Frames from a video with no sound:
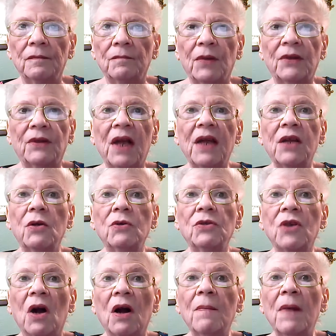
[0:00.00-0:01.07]
But they
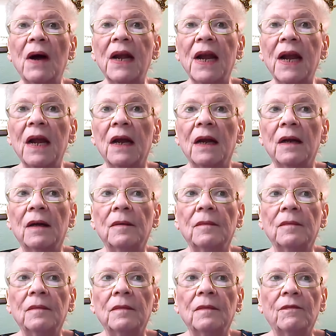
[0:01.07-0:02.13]
used our money
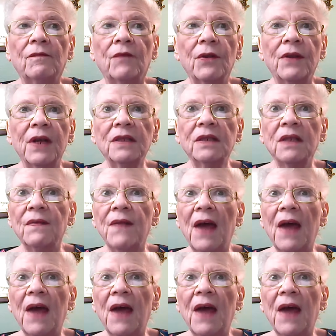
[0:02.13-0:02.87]
for this and